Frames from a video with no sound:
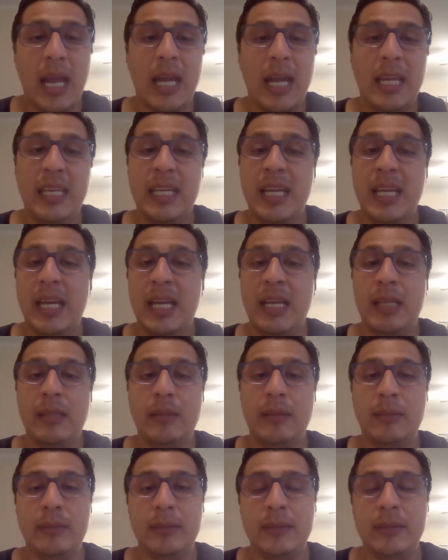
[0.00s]
I
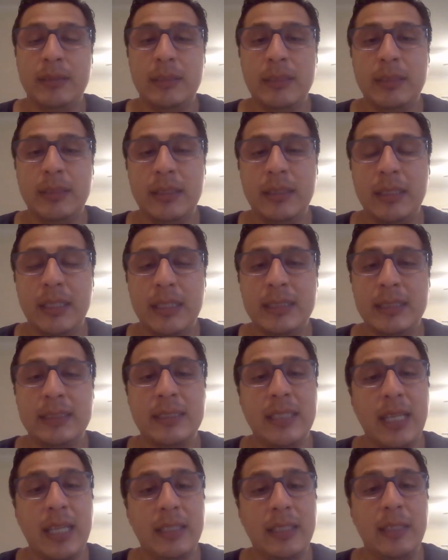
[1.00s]
am a
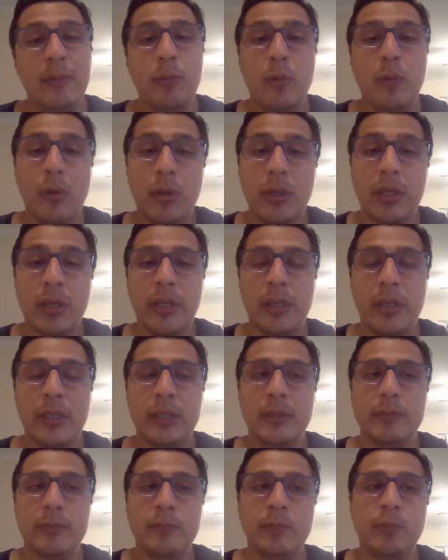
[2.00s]
study
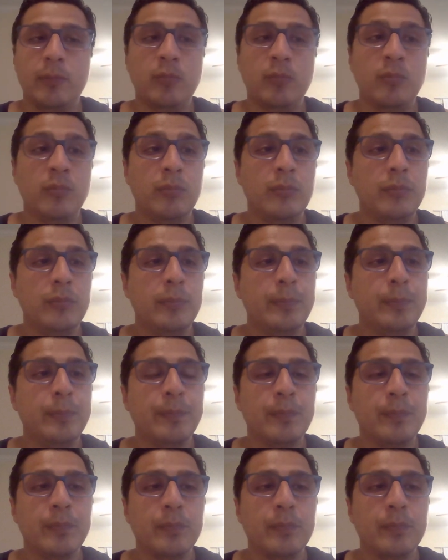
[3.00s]
worker. Mm,